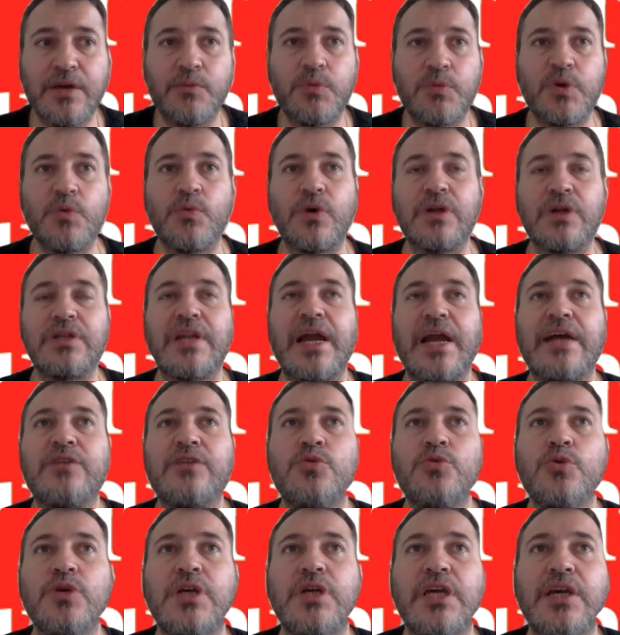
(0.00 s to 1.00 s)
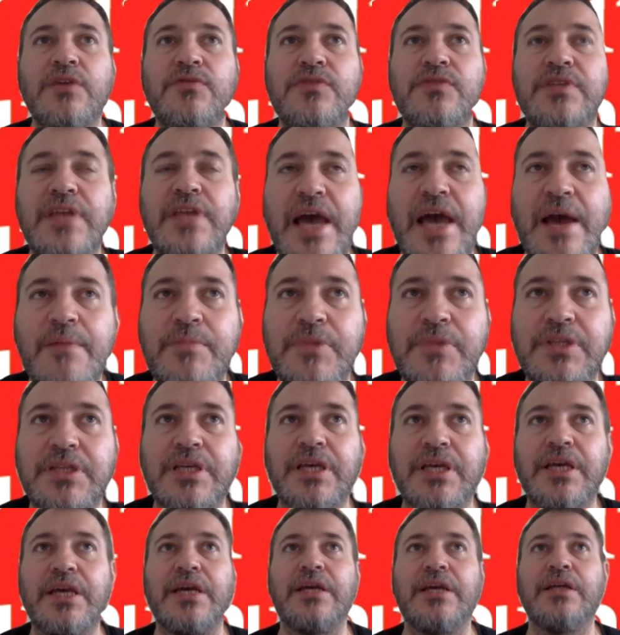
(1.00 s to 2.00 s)
We would like to give them
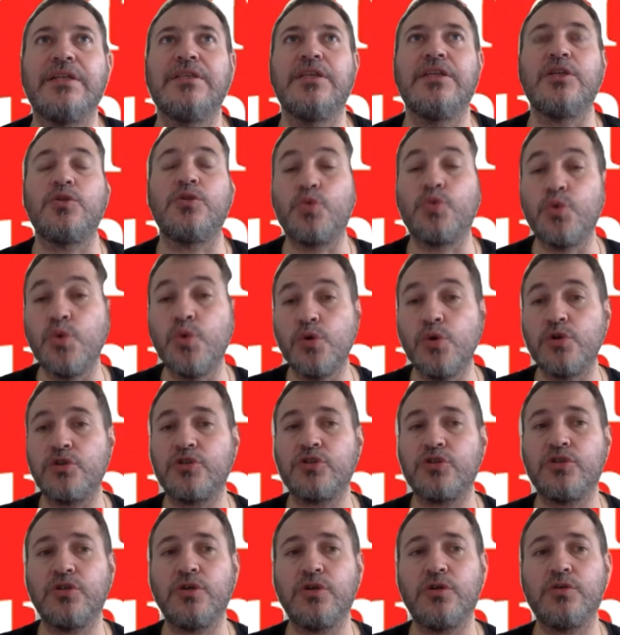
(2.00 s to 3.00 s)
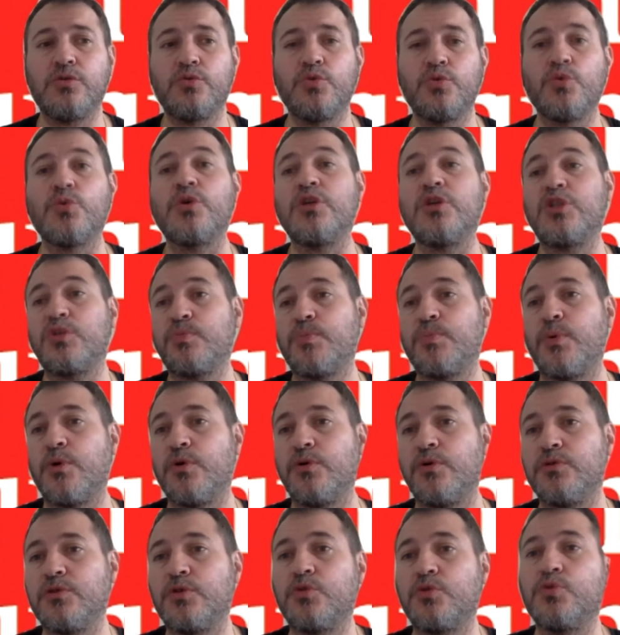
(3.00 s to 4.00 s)
the tools to
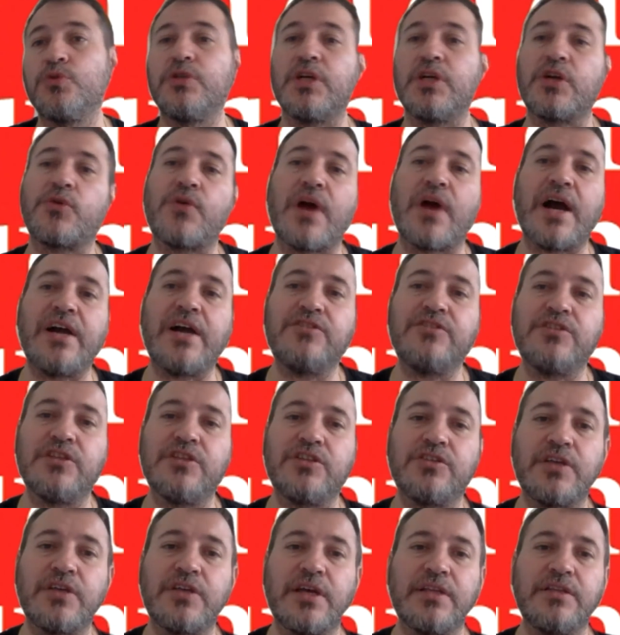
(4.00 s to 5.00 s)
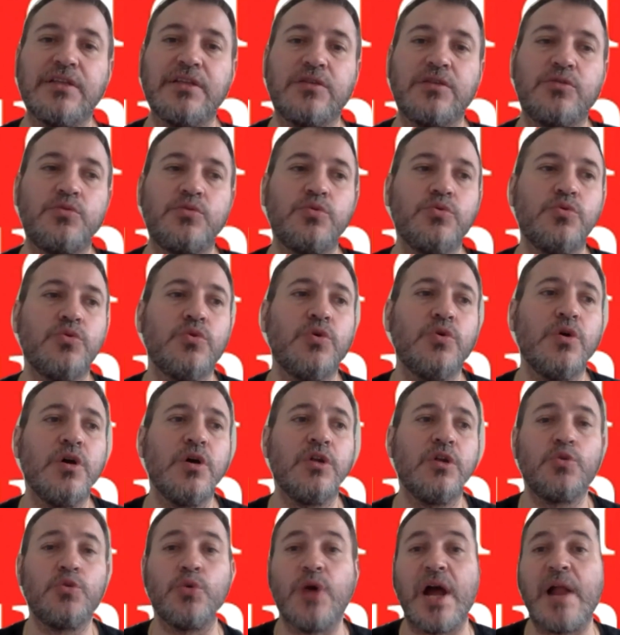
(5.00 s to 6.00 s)
respond to the crisis and to
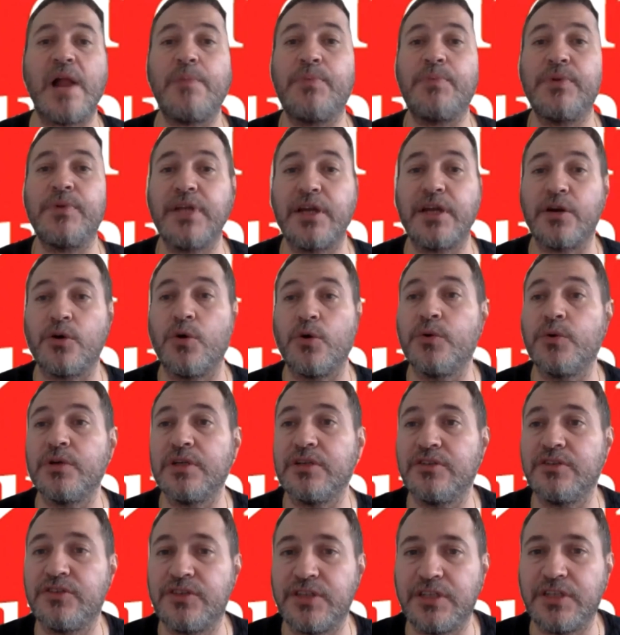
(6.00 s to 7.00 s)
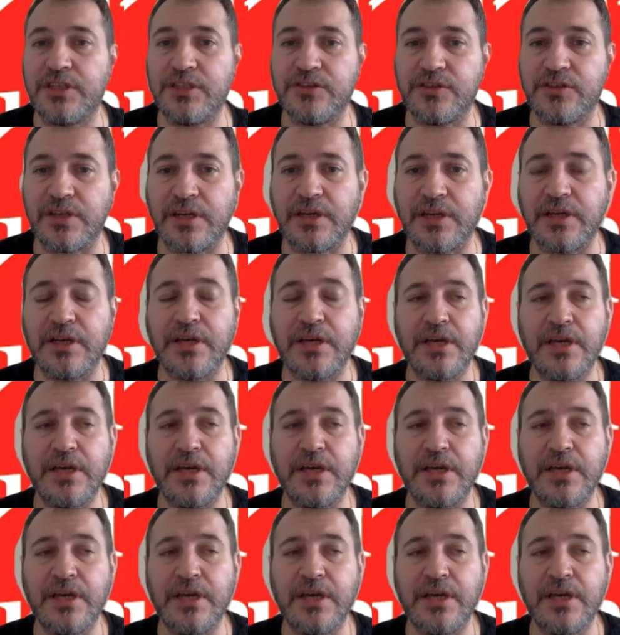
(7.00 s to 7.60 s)
help their own citizen.